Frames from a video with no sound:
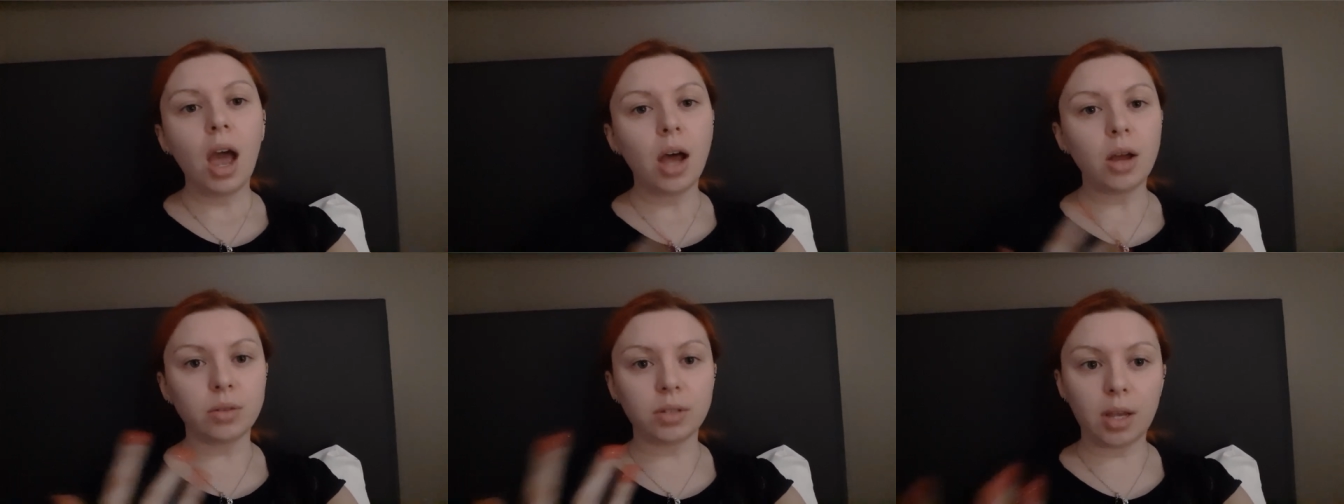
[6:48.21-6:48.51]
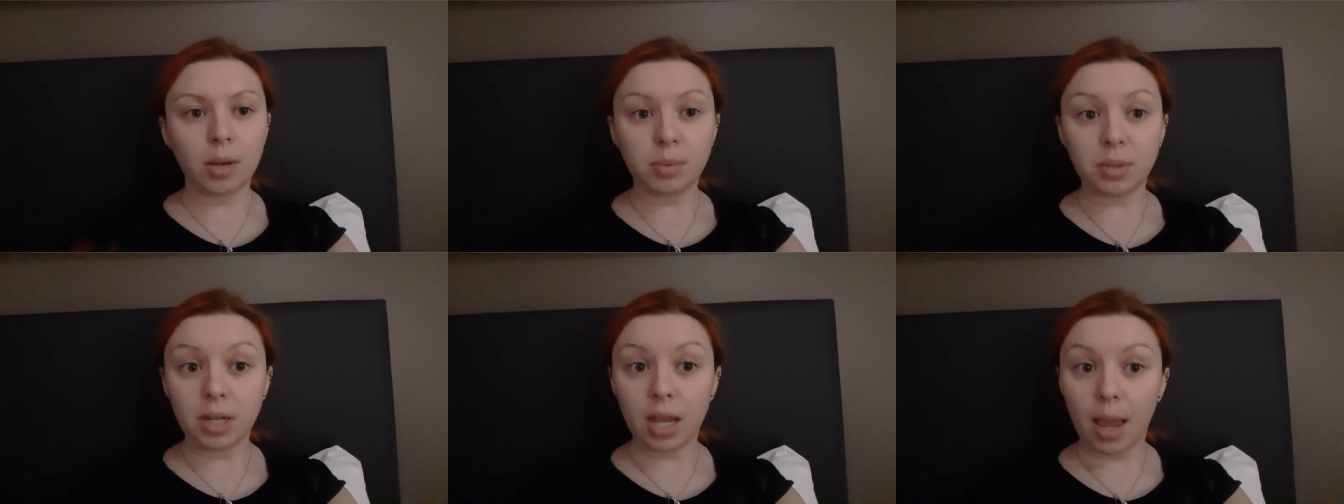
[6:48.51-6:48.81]
I was
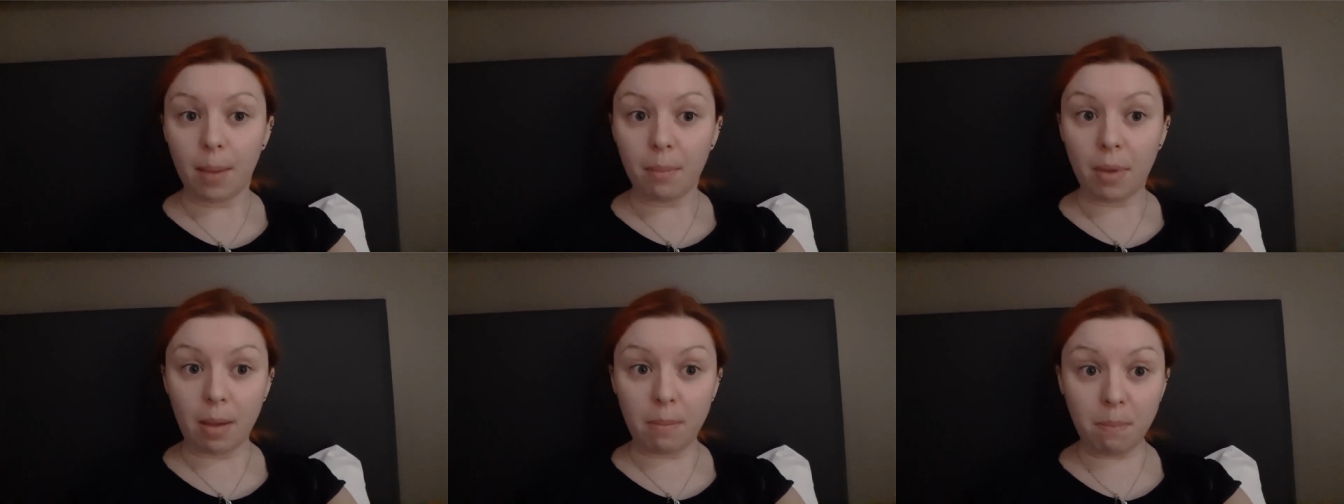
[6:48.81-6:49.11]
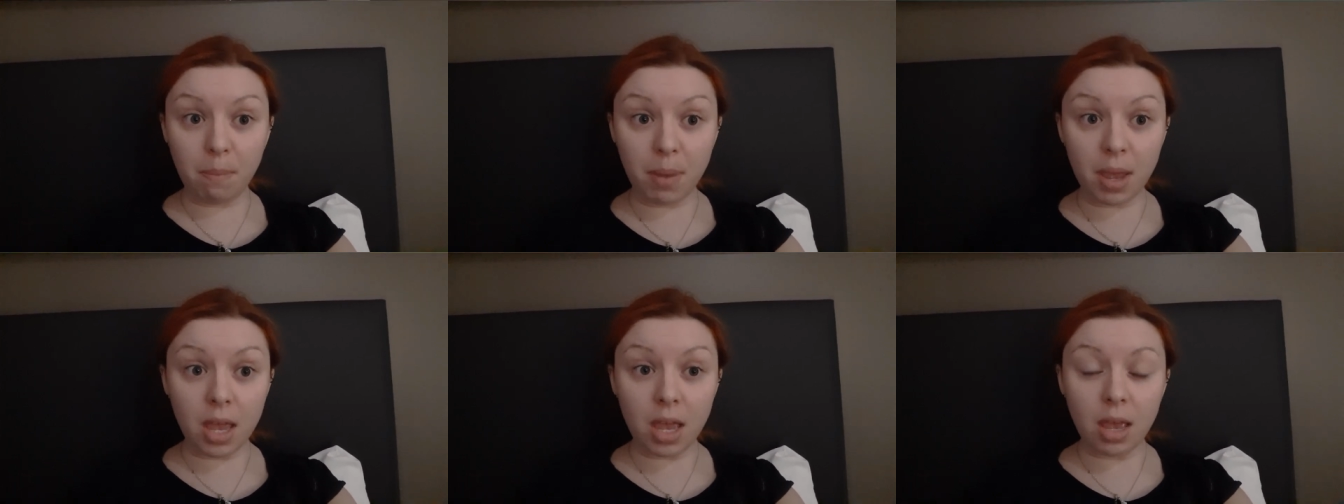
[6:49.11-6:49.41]
able to get my
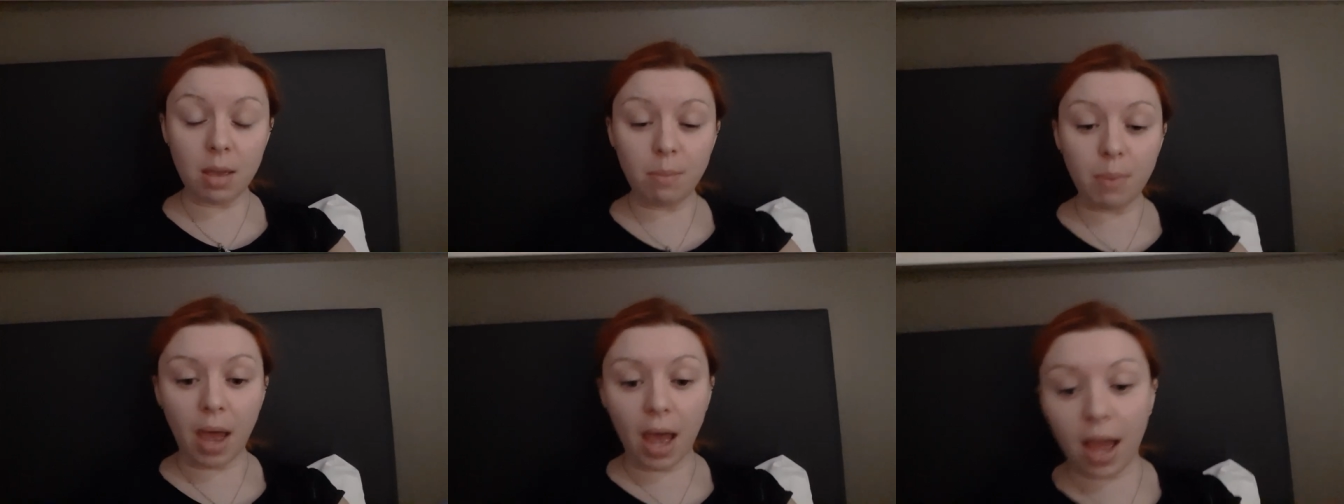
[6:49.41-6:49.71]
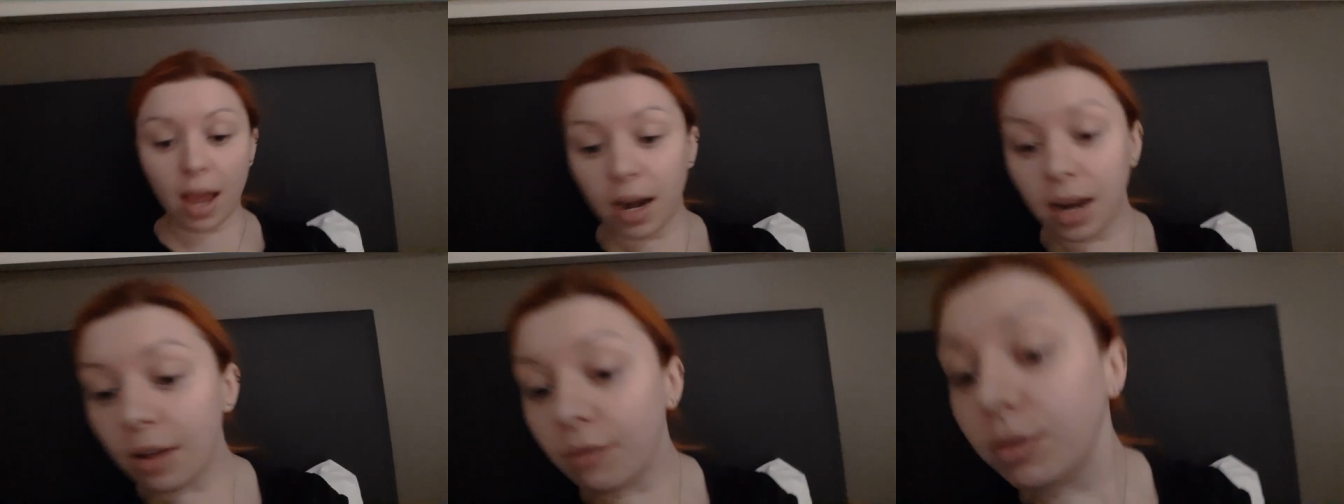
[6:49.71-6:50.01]
bib
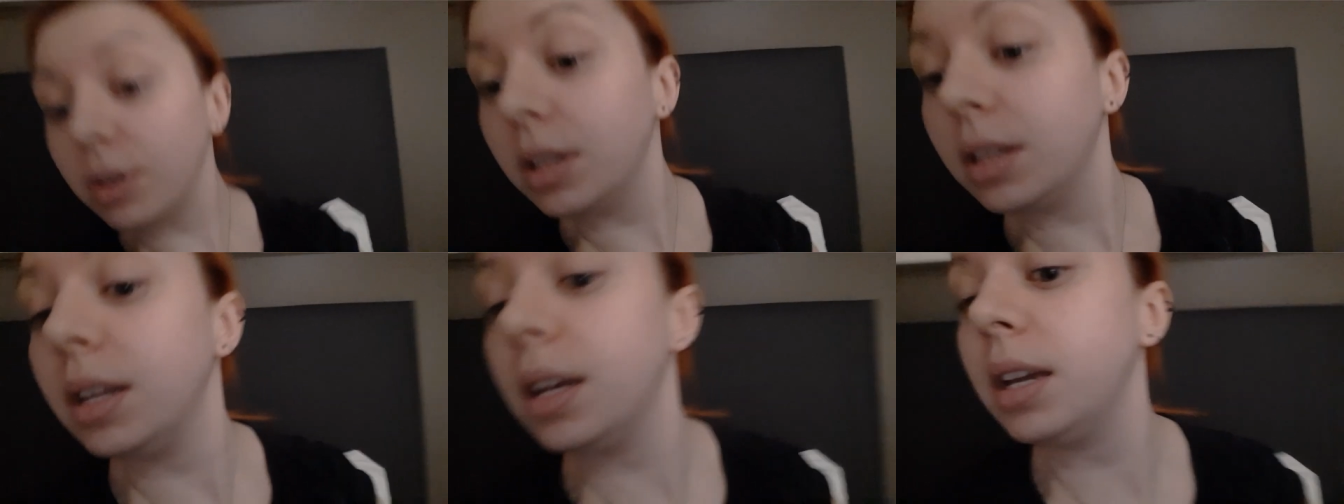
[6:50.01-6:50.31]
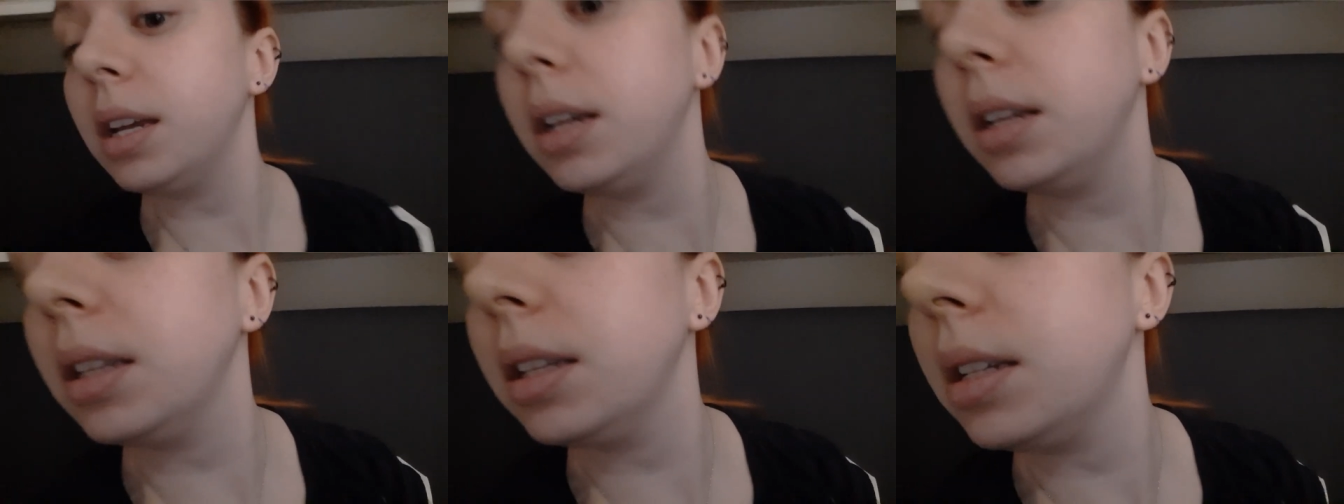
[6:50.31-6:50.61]
and
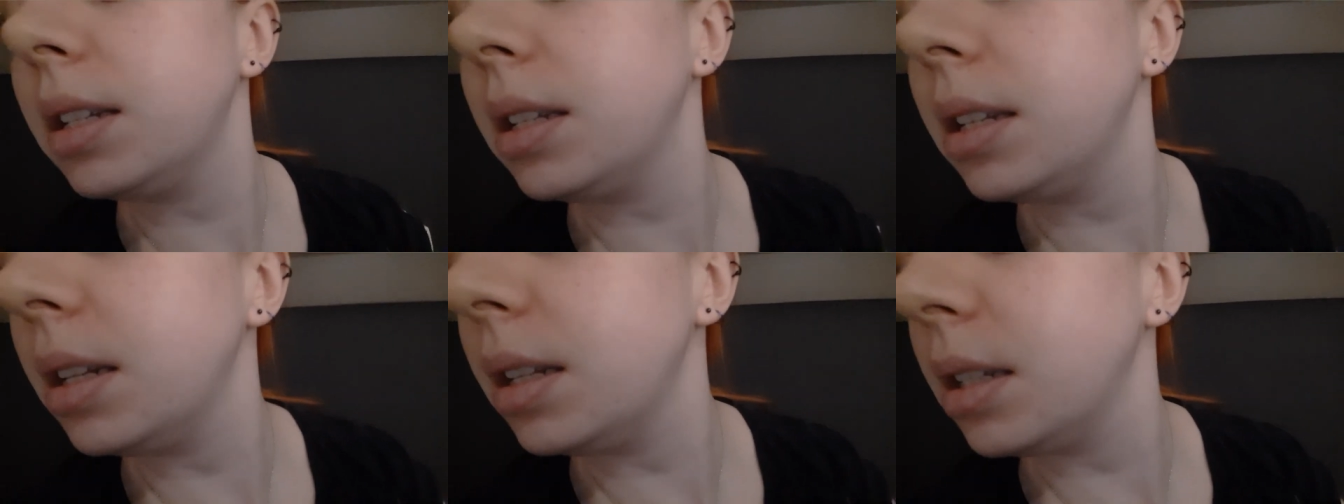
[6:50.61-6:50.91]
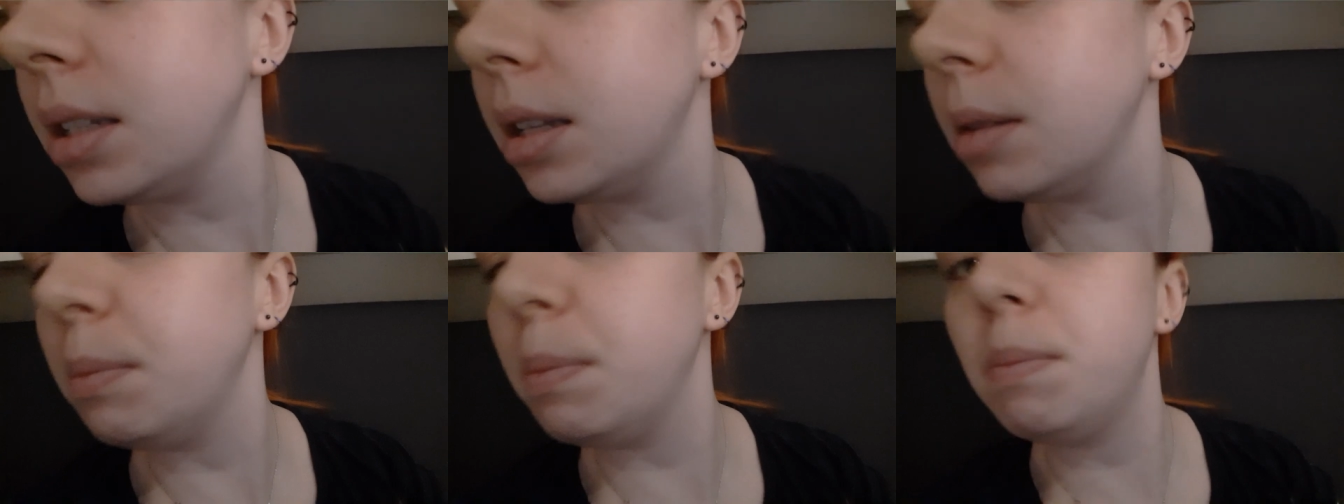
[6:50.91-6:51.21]
everything. This
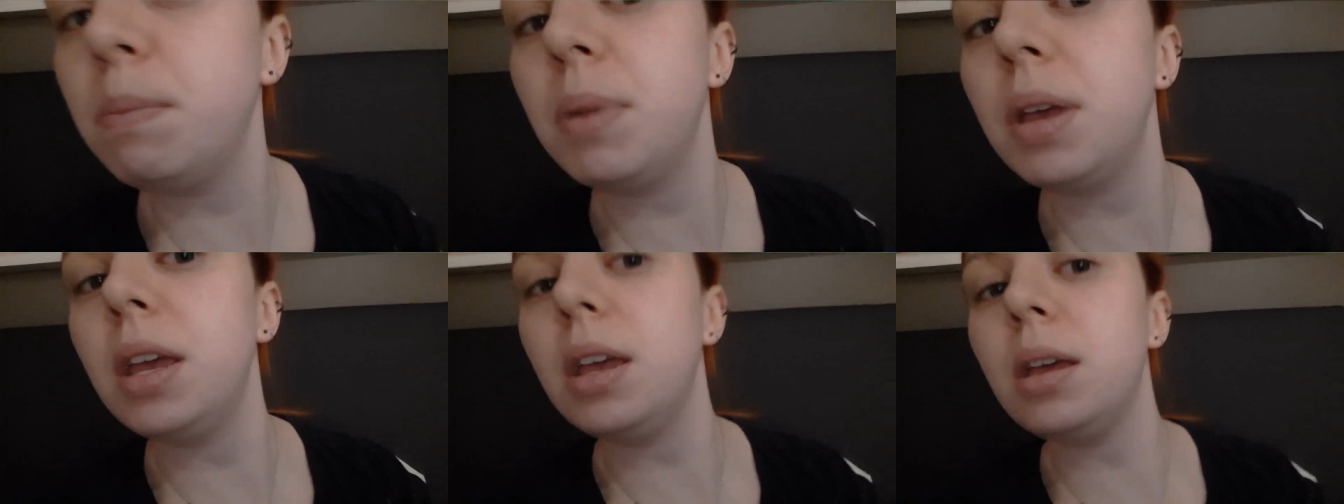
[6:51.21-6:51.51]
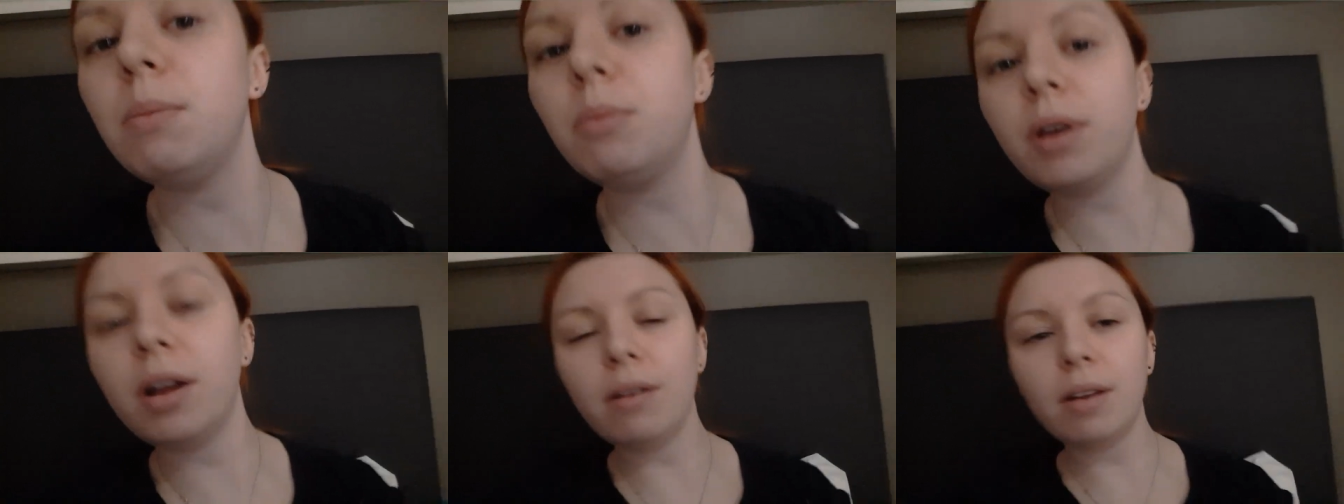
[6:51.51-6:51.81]
is the
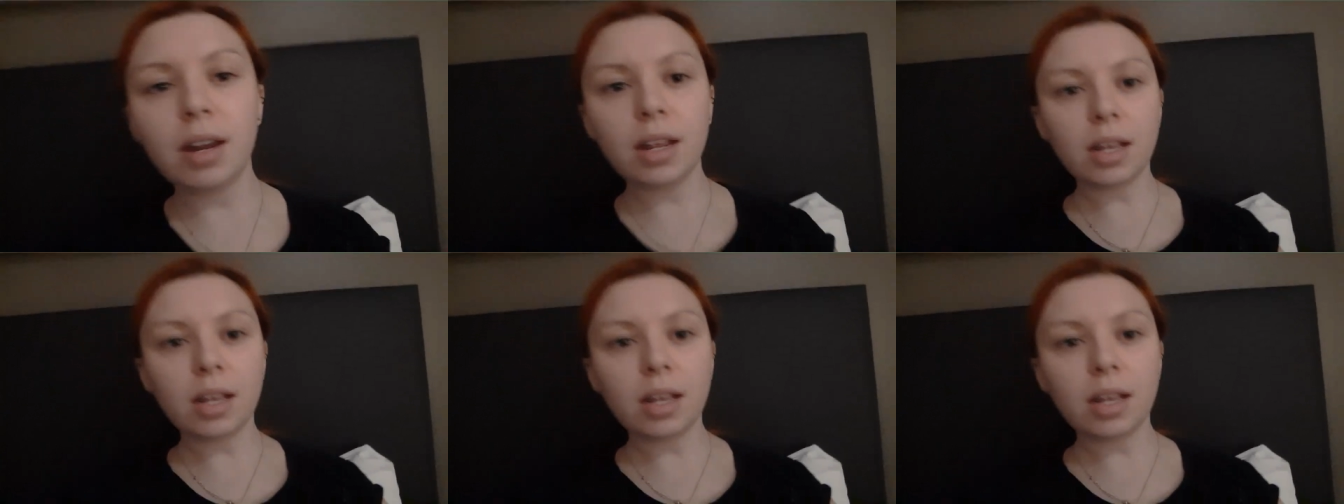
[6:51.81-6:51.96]
bib where it